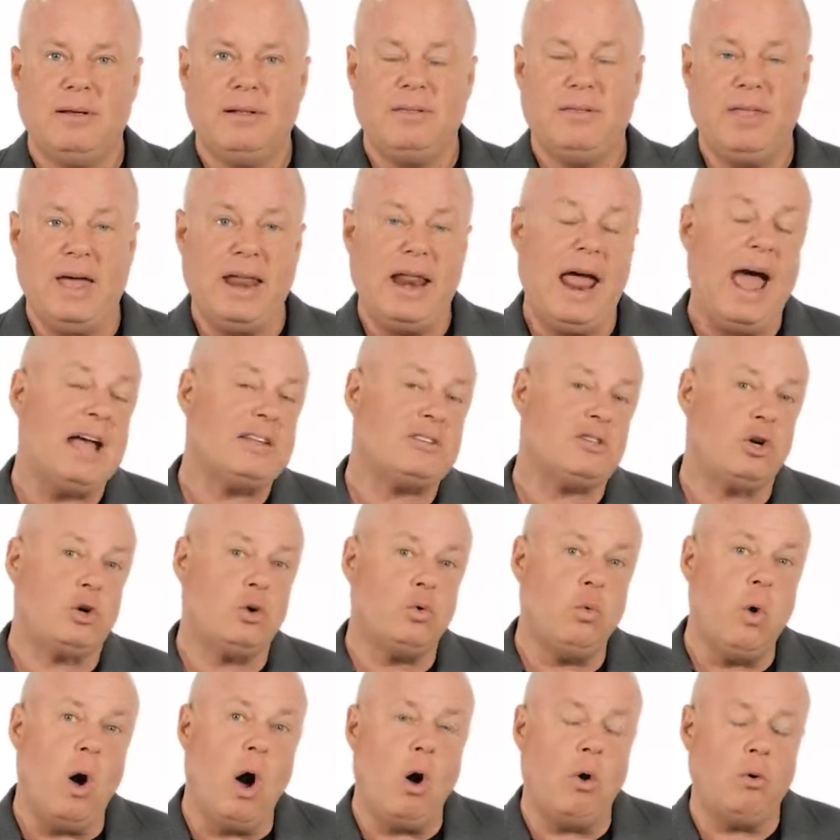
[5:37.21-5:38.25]
that has a
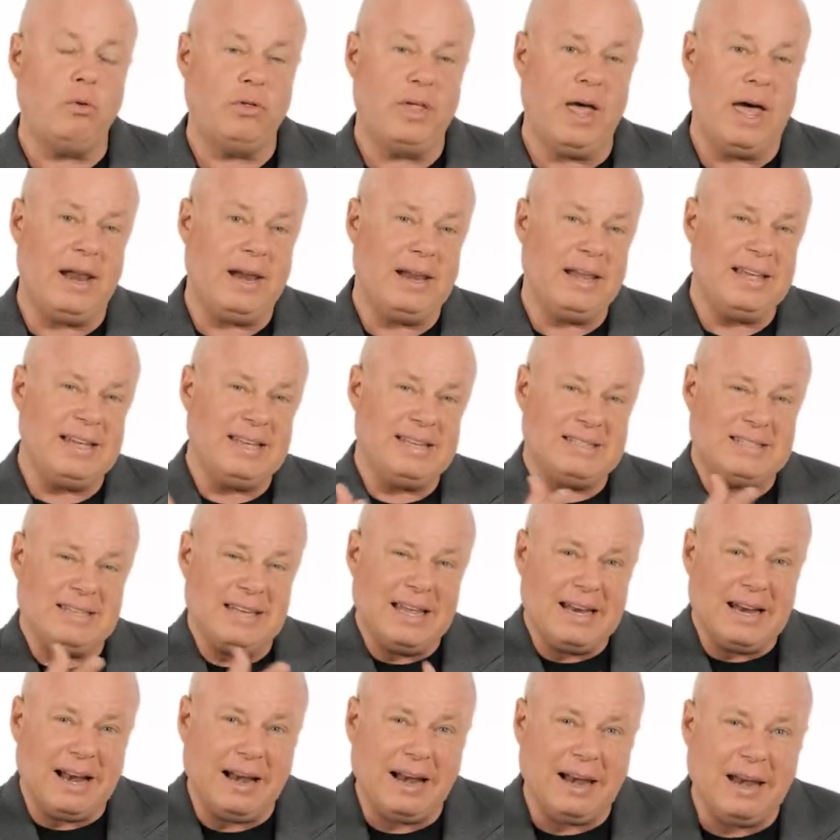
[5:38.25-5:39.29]
quote that is
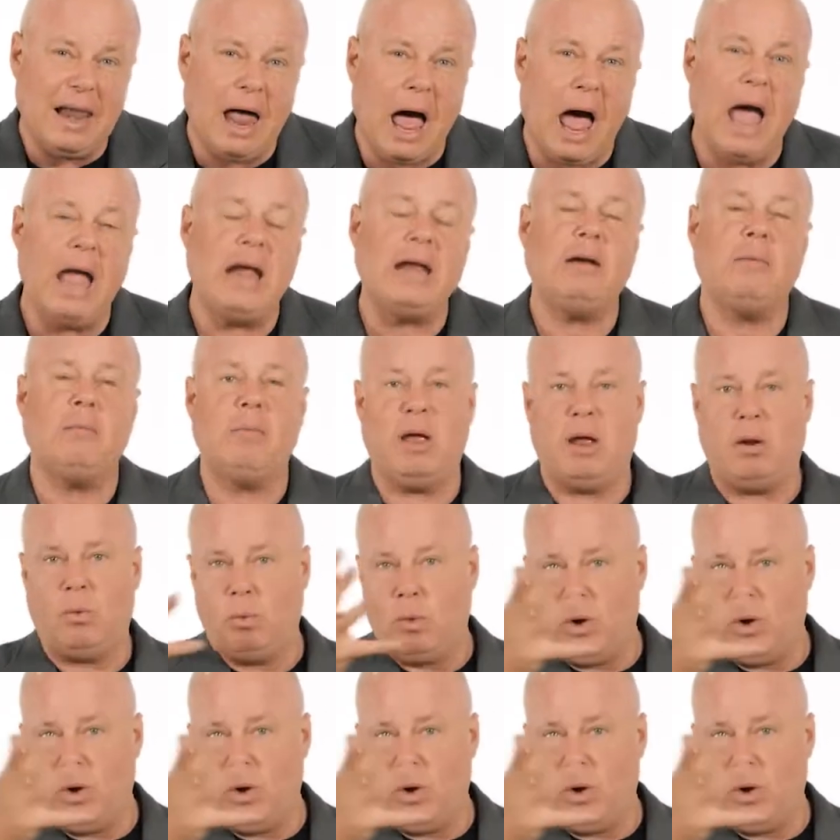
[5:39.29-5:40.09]
in alignment